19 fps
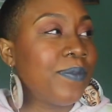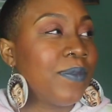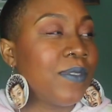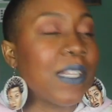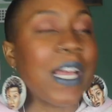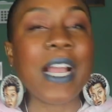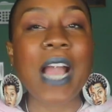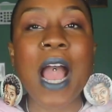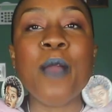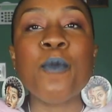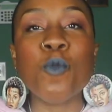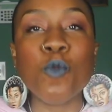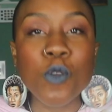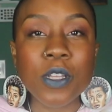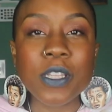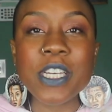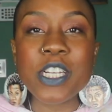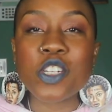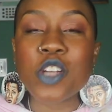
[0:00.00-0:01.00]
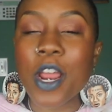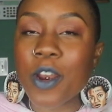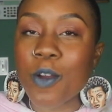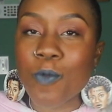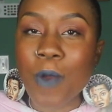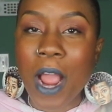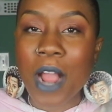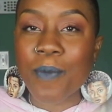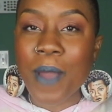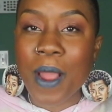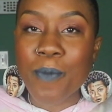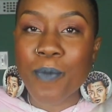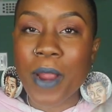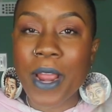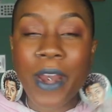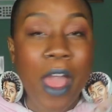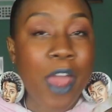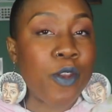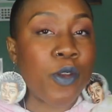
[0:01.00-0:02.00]
Like, I'm really trying to rack my
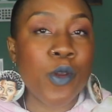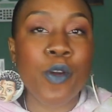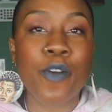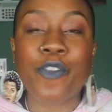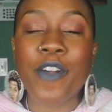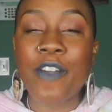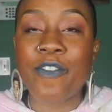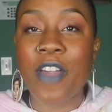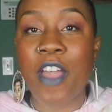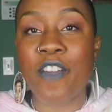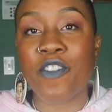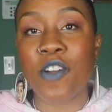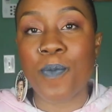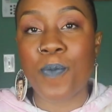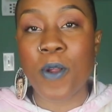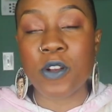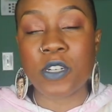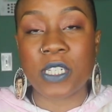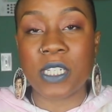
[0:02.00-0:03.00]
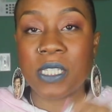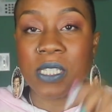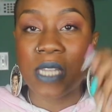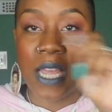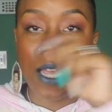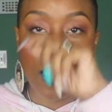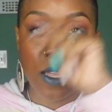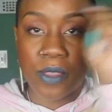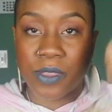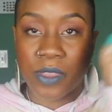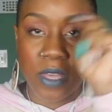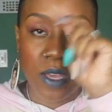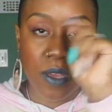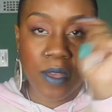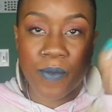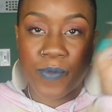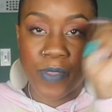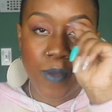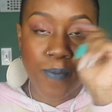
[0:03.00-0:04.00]
brain. I don't know if I've ever purchased, like,
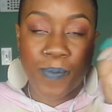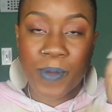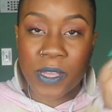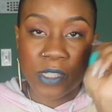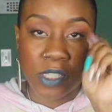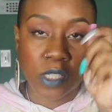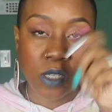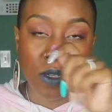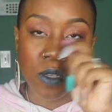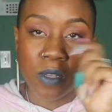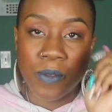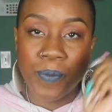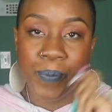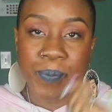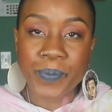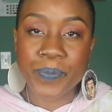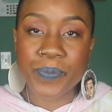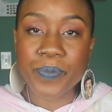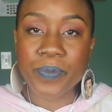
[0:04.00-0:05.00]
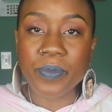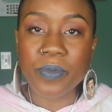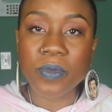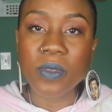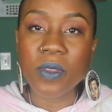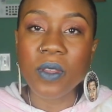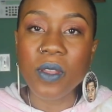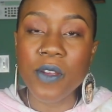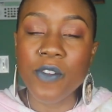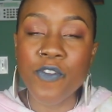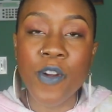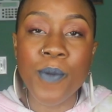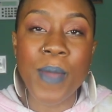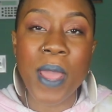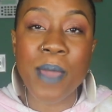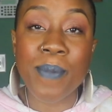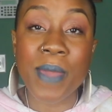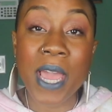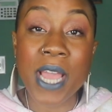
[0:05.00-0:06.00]
the pencil from
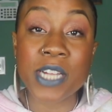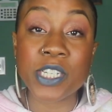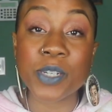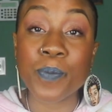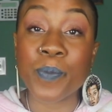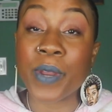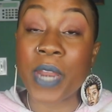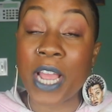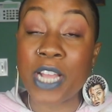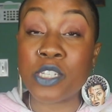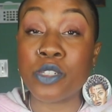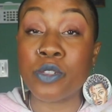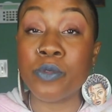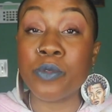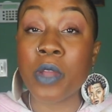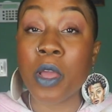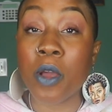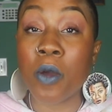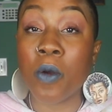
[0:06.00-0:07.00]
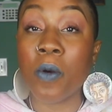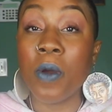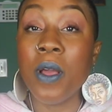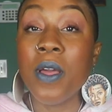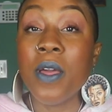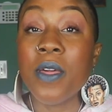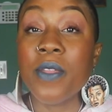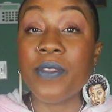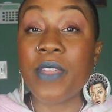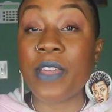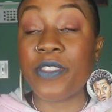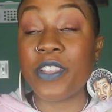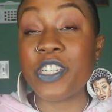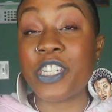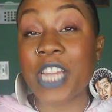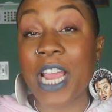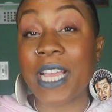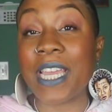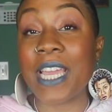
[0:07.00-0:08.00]
ABH, but I do know that the
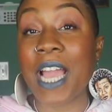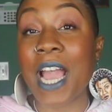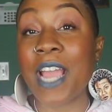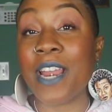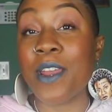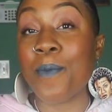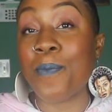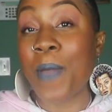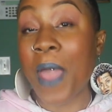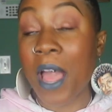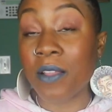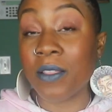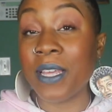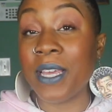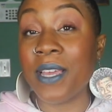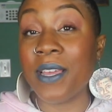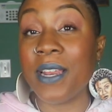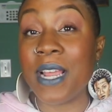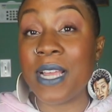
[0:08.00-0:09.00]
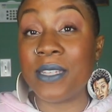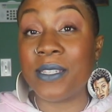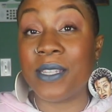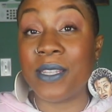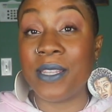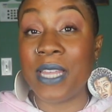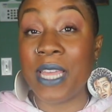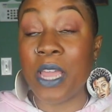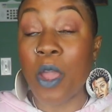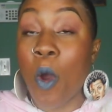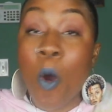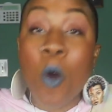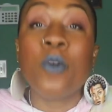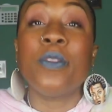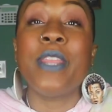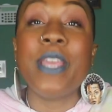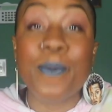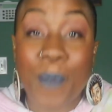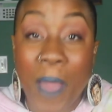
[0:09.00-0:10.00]
Jackie Ina palette is the
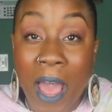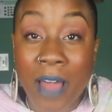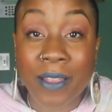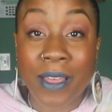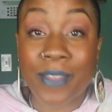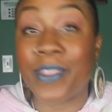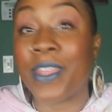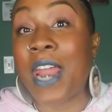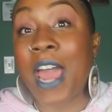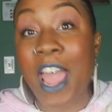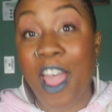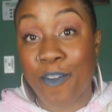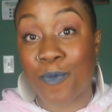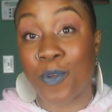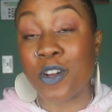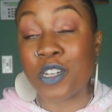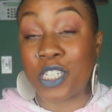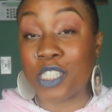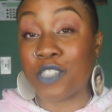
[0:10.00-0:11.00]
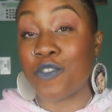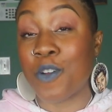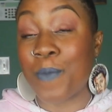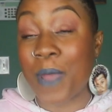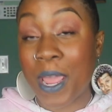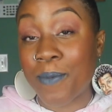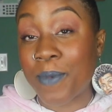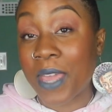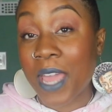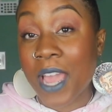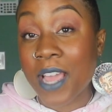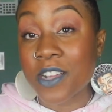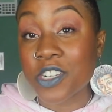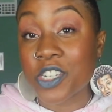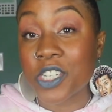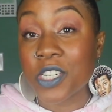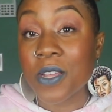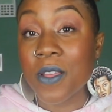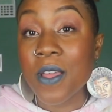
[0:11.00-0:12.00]
only palette that I have purchased from
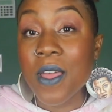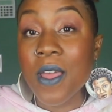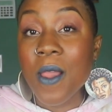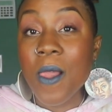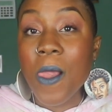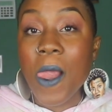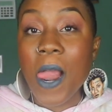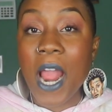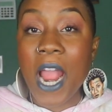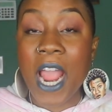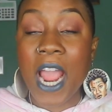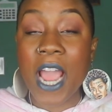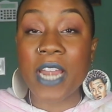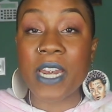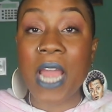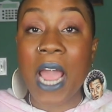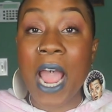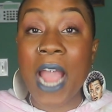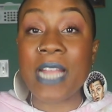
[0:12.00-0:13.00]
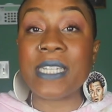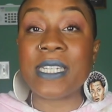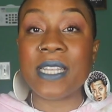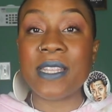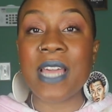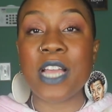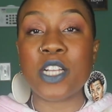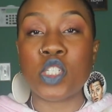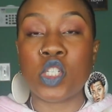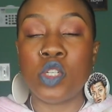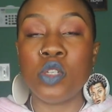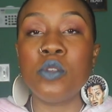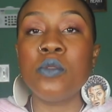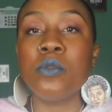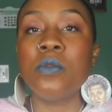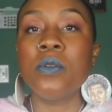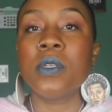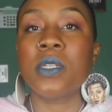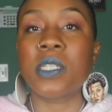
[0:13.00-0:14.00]
ABH. And I did that
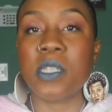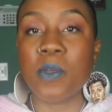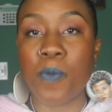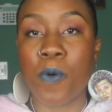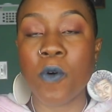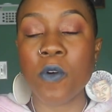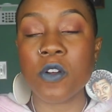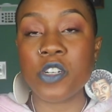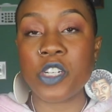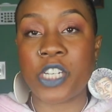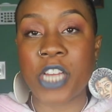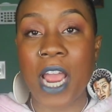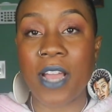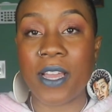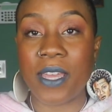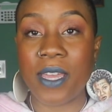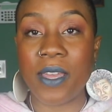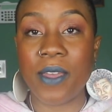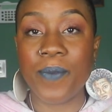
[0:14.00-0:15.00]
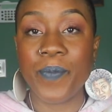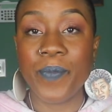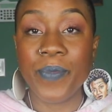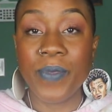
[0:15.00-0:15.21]
to support Jackie.